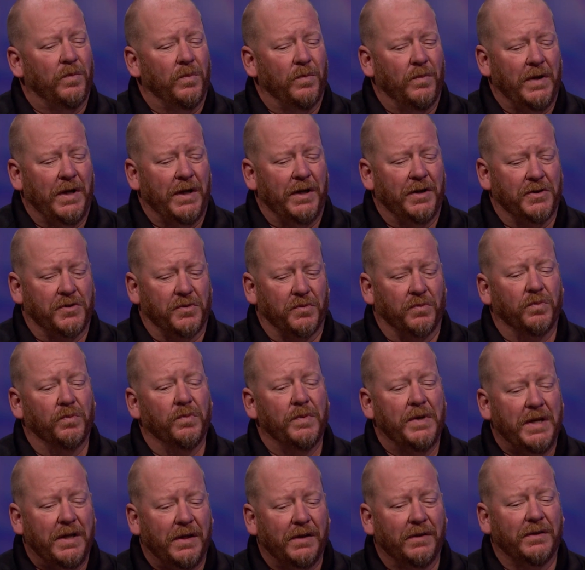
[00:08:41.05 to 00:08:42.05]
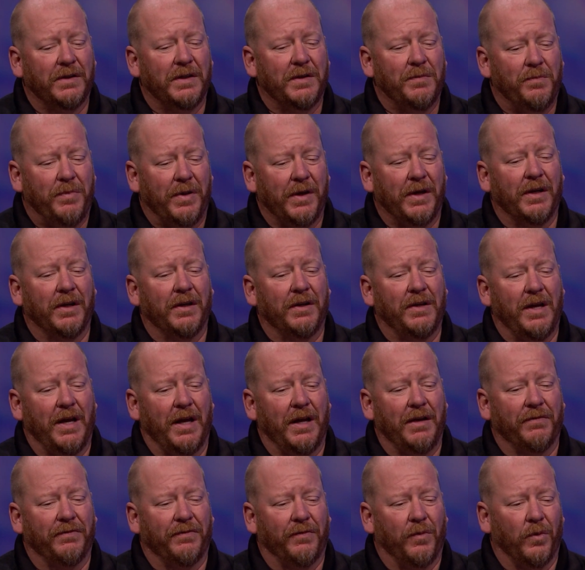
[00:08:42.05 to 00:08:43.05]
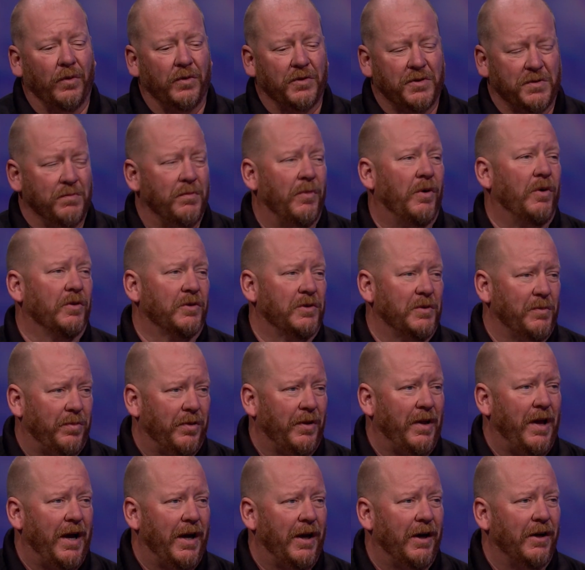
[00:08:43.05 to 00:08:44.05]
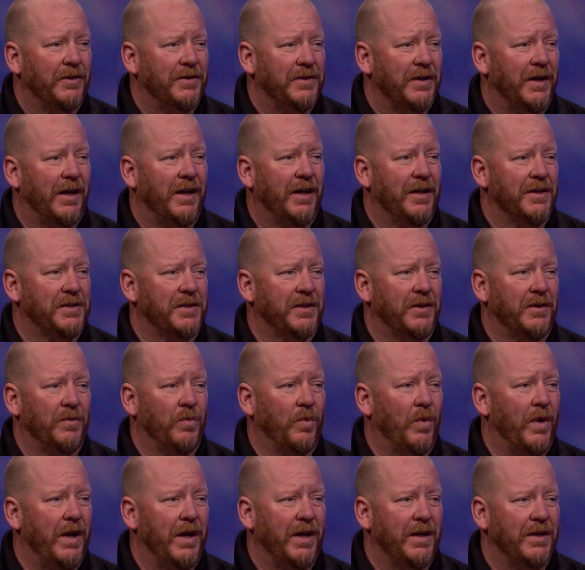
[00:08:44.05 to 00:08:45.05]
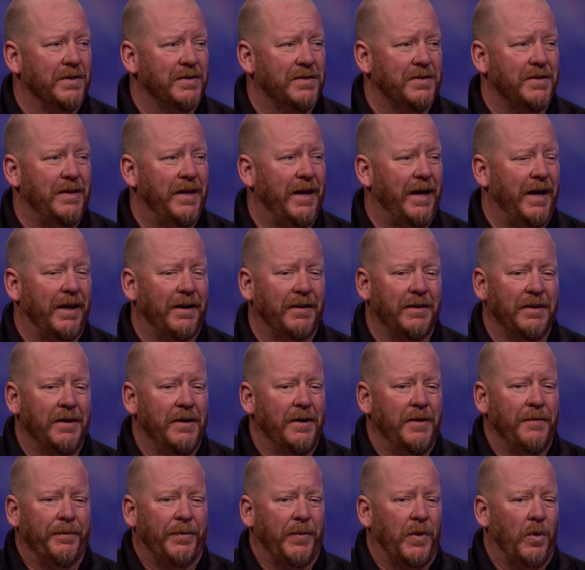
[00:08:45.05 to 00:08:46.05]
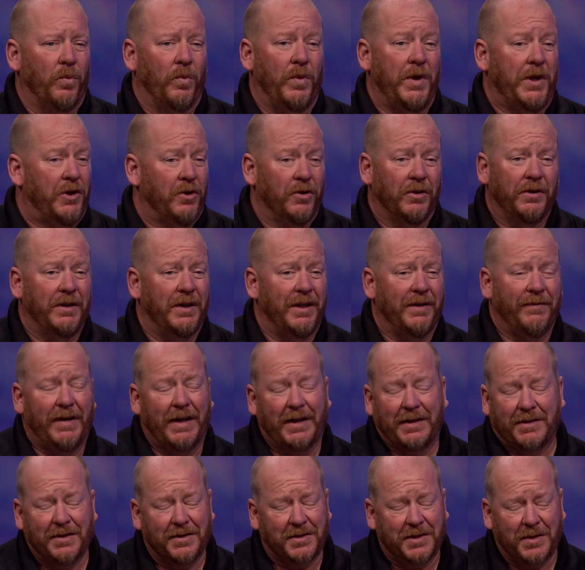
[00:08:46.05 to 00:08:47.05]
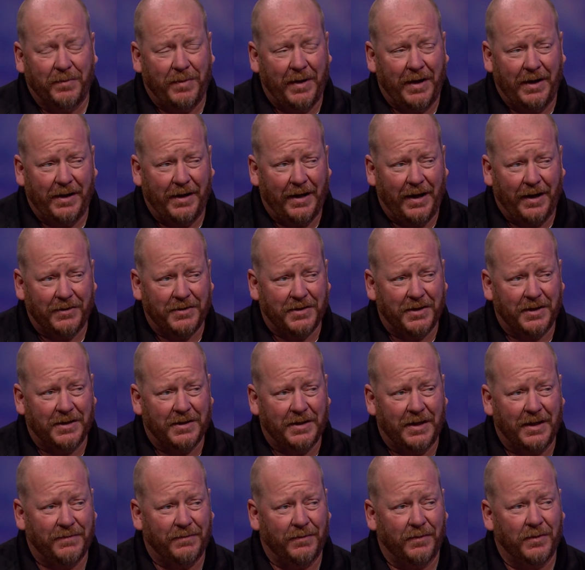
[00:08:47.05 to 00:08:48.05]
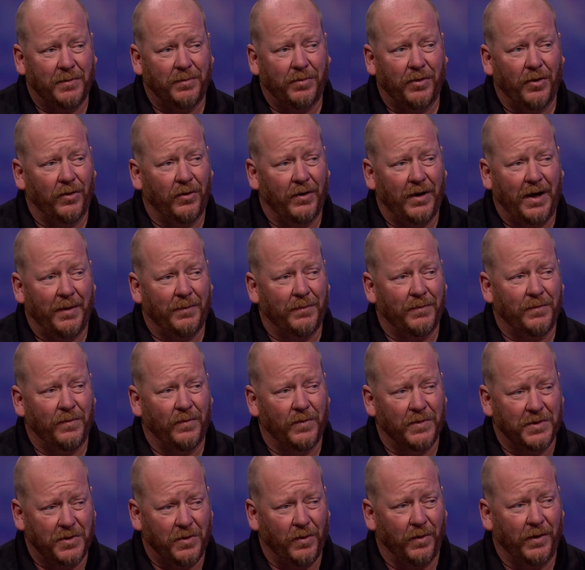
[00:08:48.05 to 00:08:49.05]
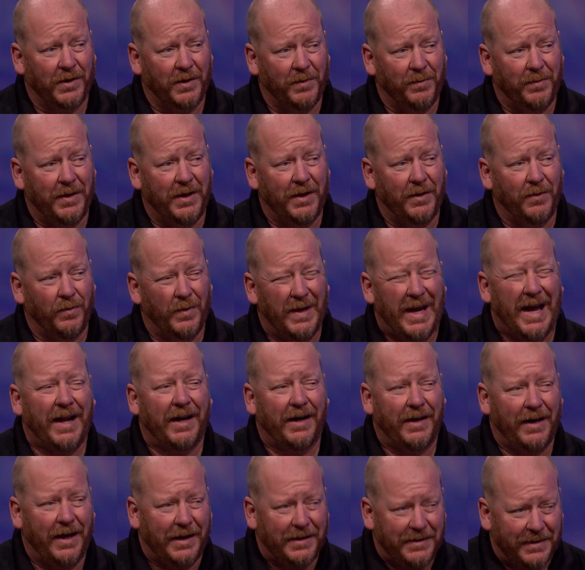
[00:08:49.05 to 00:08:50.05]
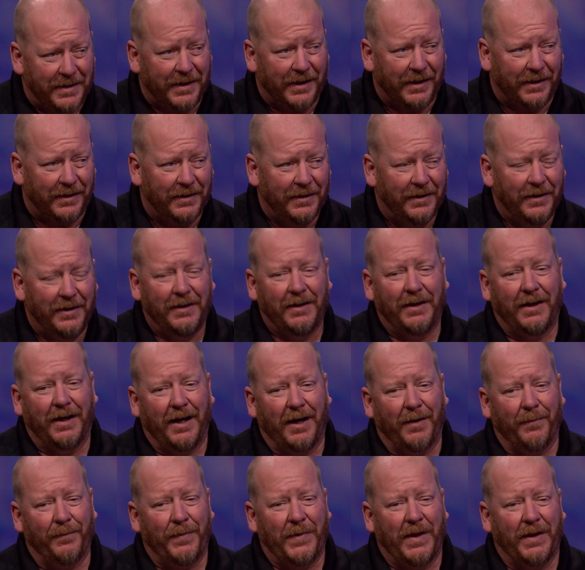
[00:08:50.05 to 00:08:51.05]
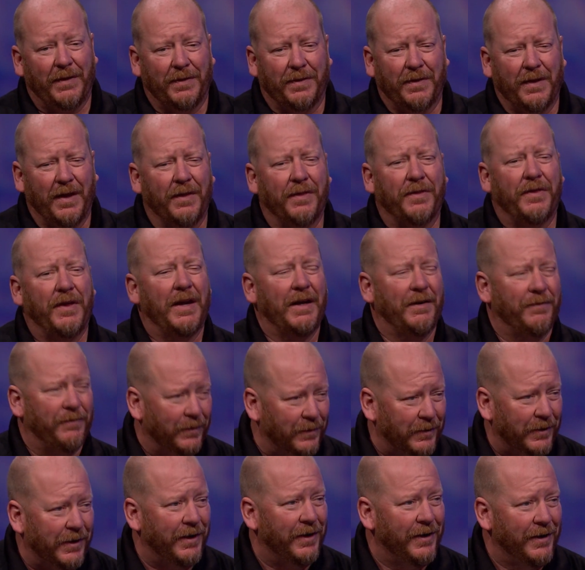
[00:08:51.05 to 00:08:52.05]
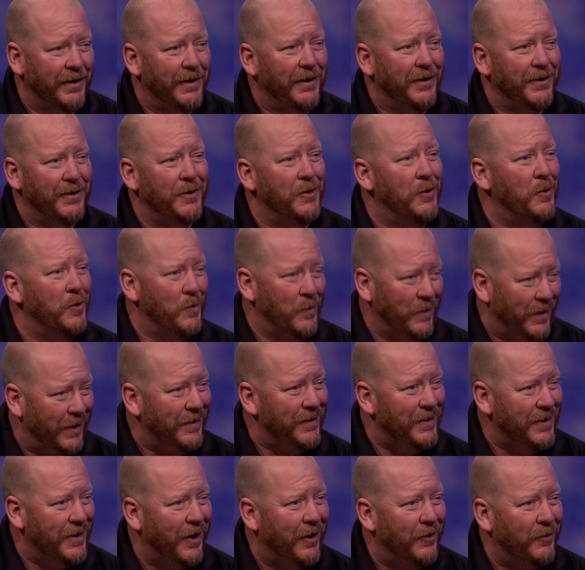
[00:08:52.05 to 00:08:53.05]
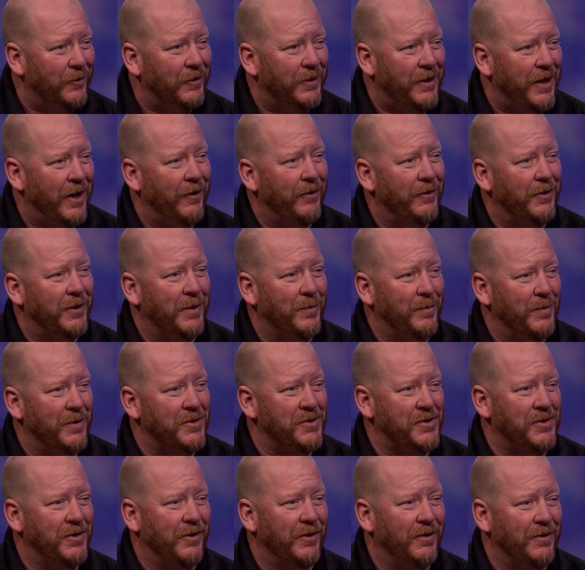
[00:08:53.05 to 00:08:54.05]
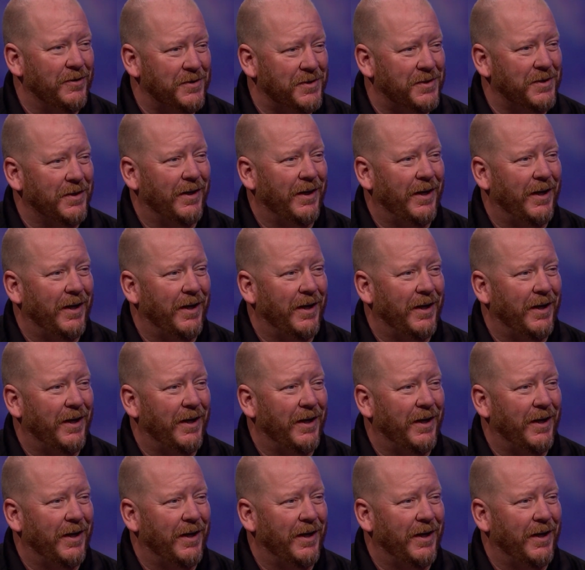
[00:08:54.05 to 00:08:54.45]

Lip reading: it has really been a force multiplier to us in ways that we couldn't have anticipated how successful the program was going to be. We had an idea. And thankfully, you and the other county commissioners